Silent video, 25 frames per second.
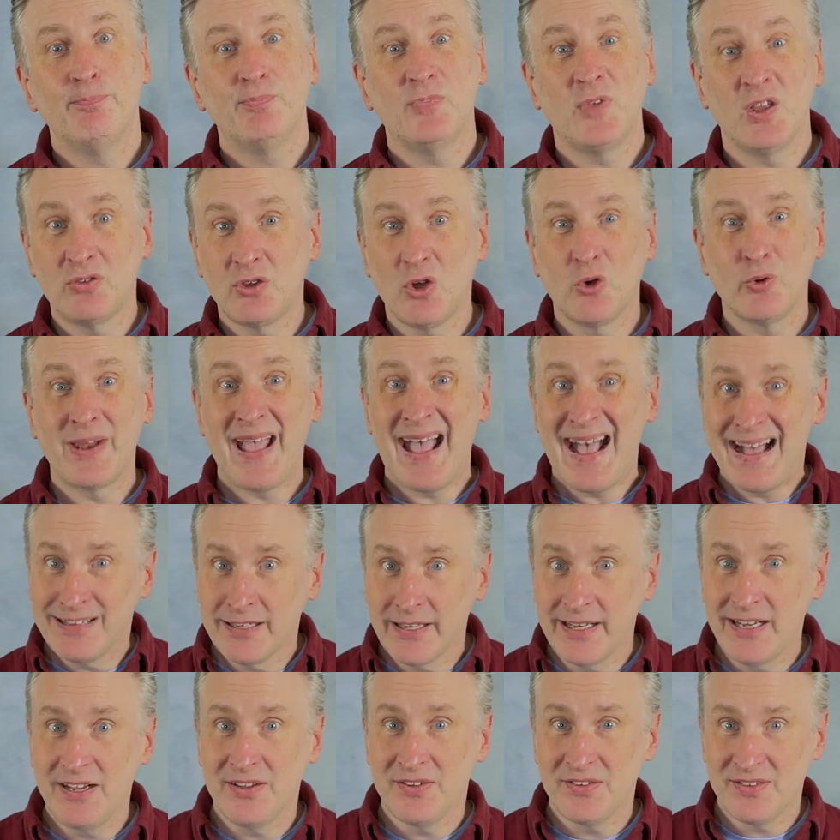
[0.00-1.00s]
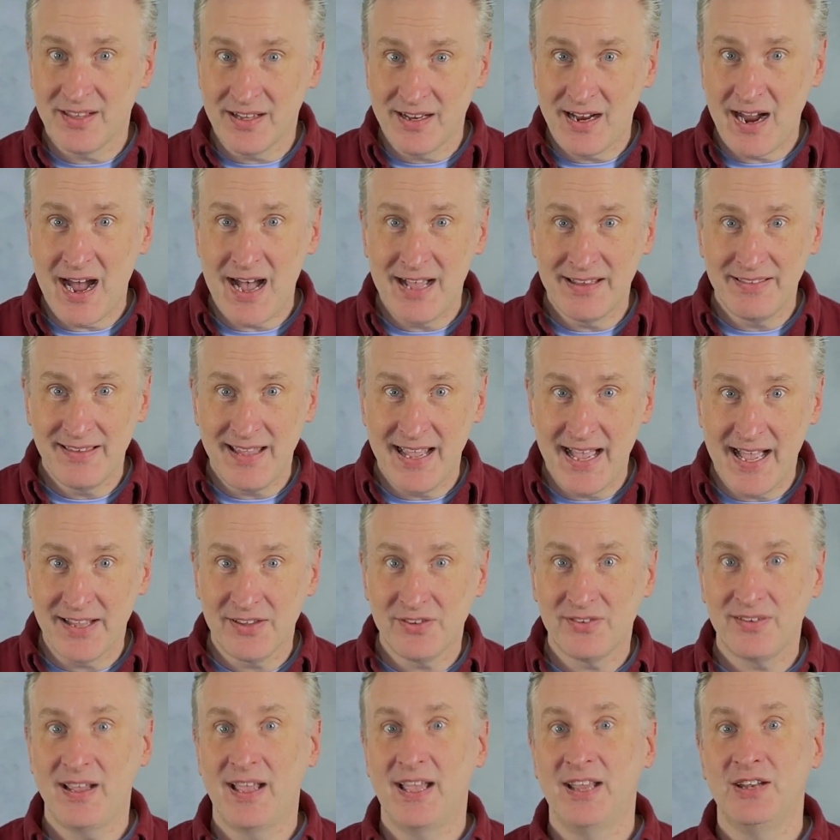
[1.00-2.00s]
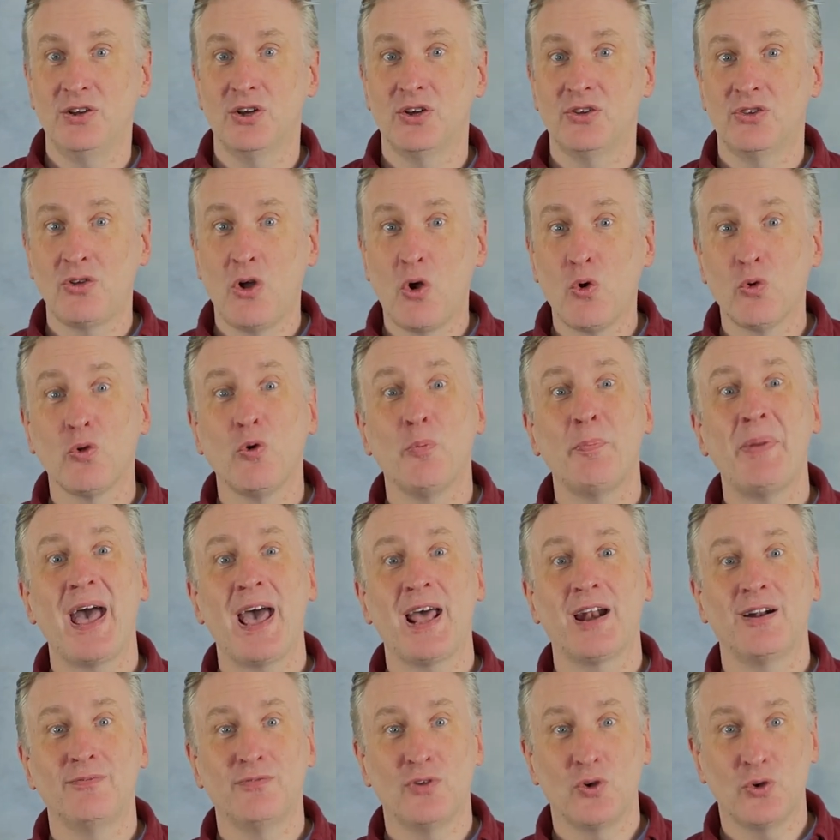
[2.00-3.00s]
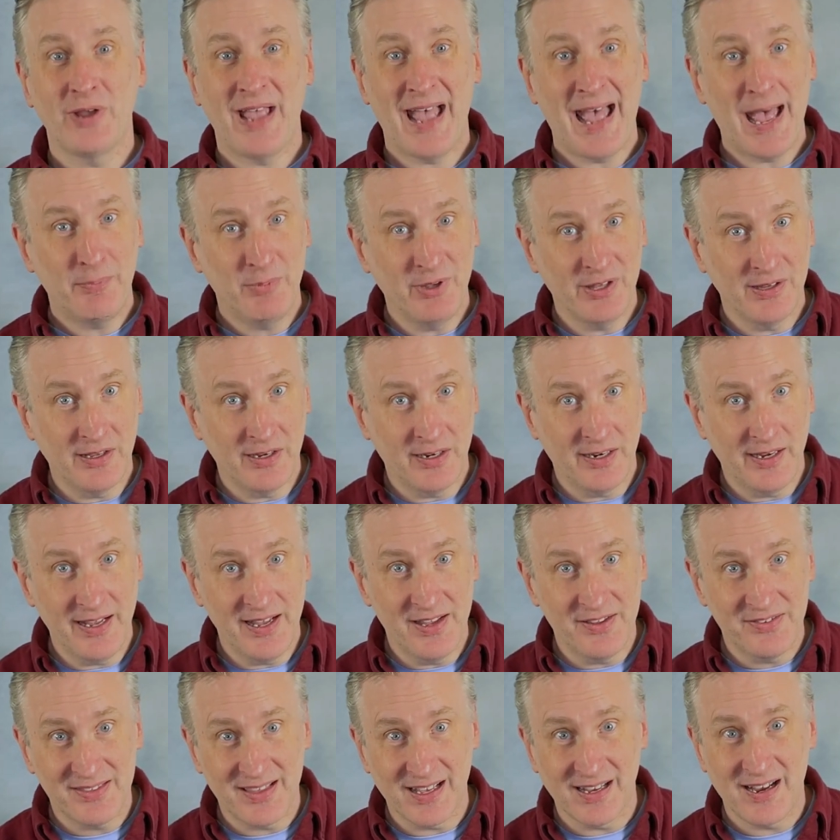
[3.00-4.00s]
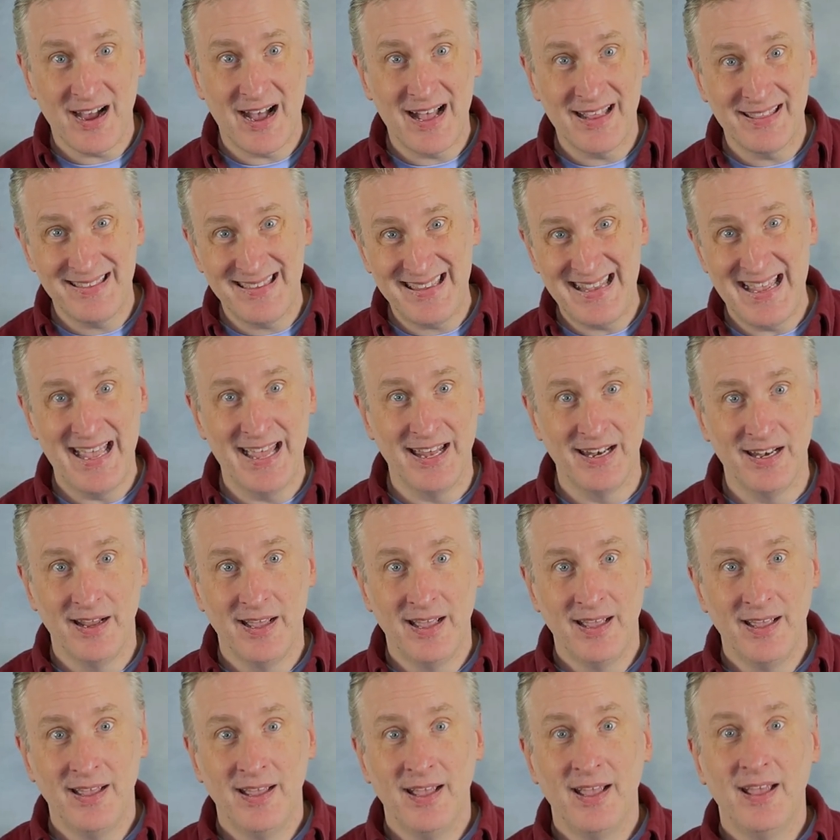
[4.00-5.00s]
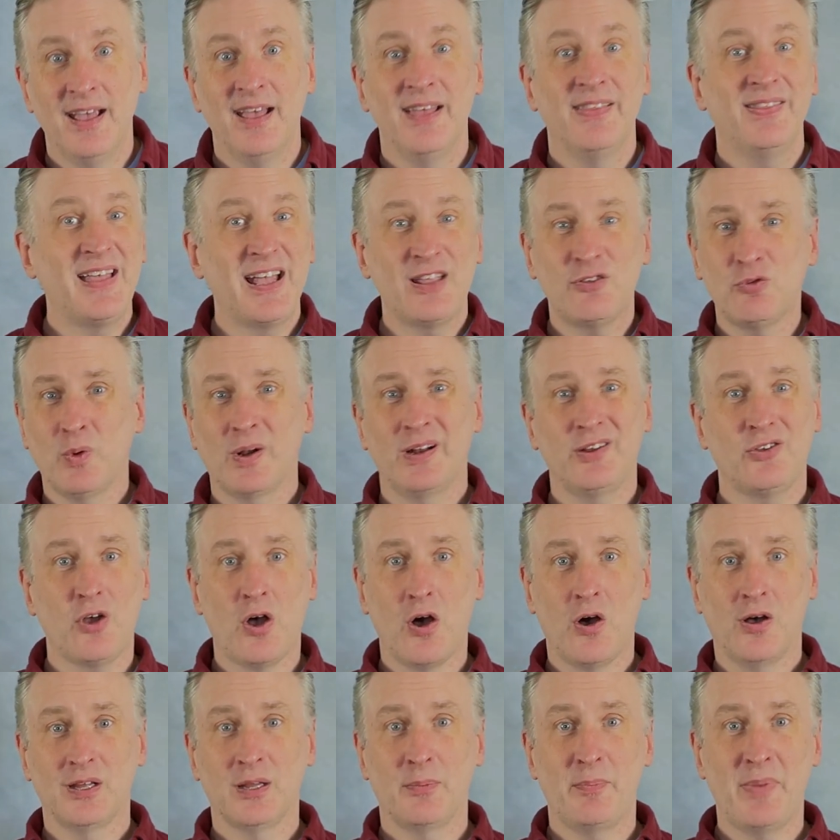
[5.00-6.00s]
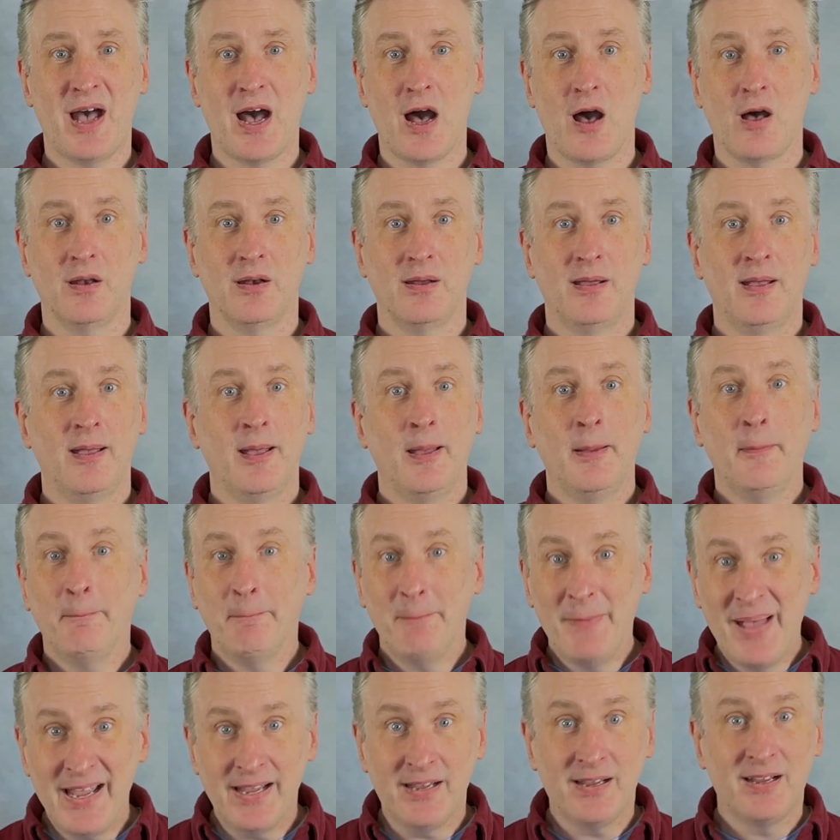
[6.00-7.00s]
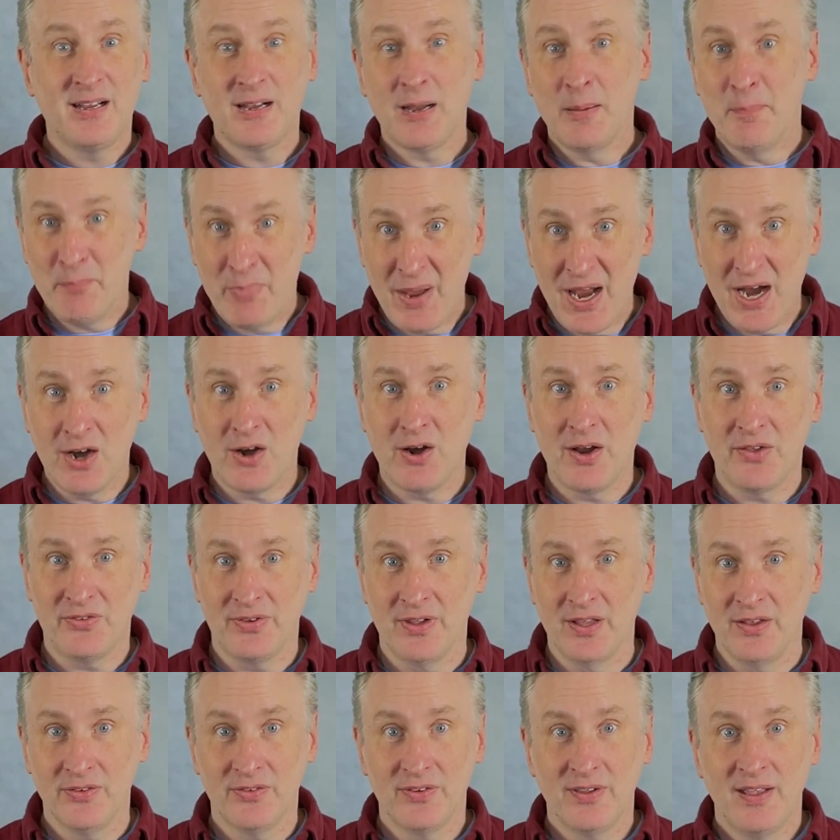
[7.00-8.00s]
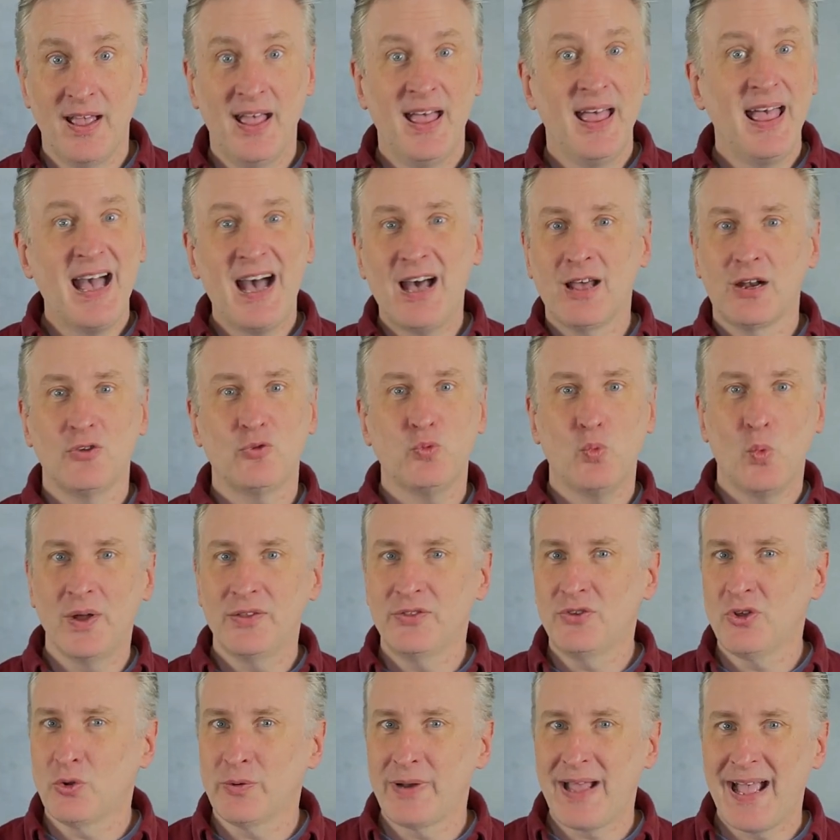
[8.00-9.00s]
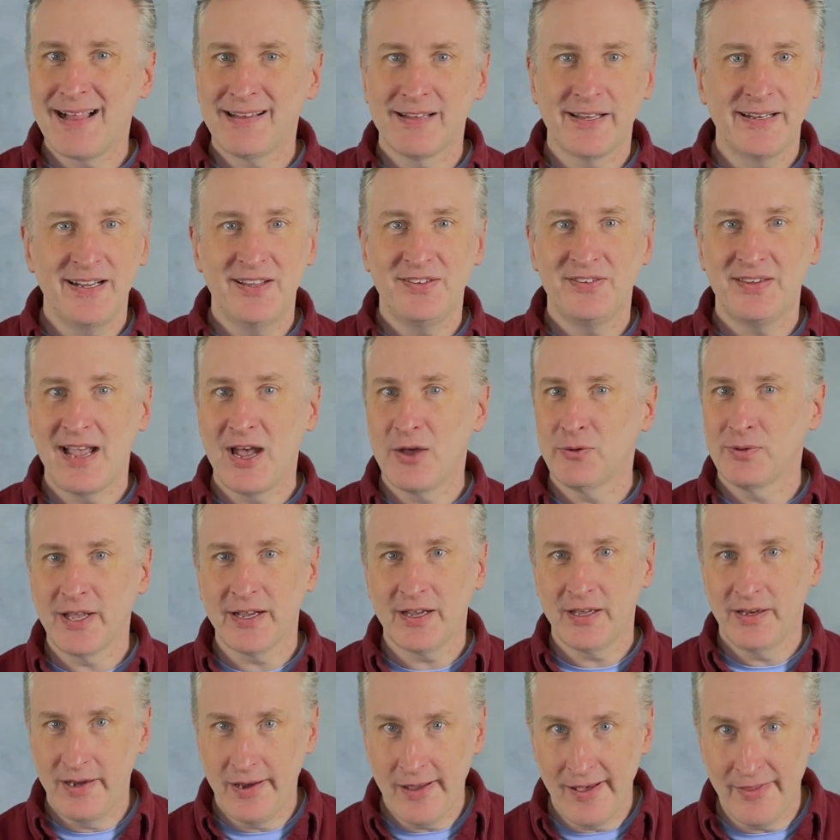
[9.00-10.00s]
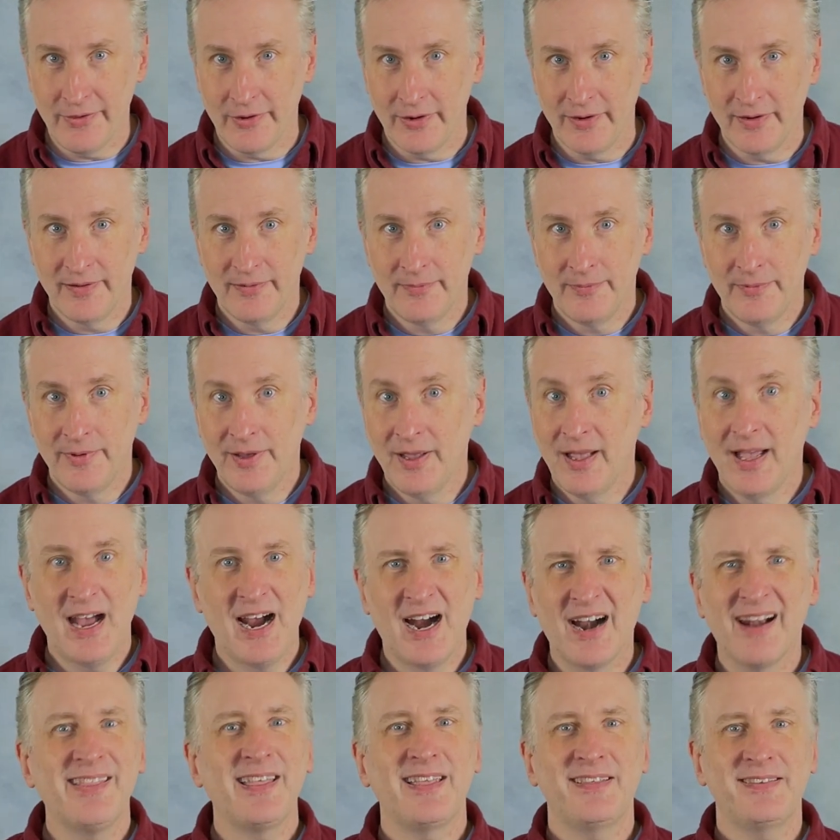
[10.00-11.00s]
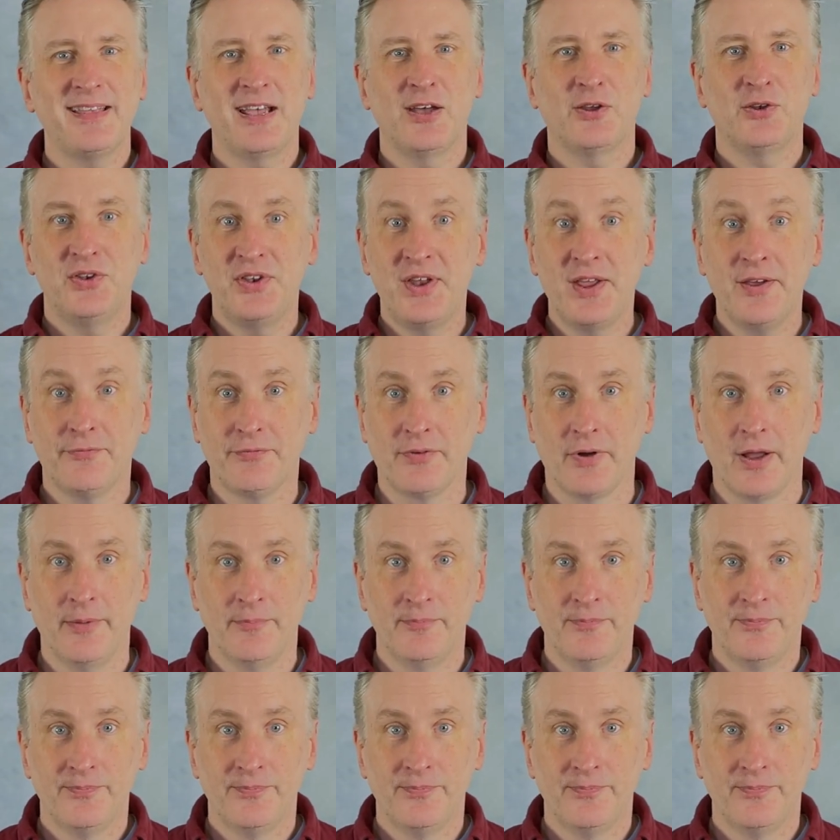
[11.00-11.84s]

The tonality is the context and your tonal pattern vocabulary is the content. That's what it's all about. Make comparisons. How does one tonality sound like another? How do they sound different?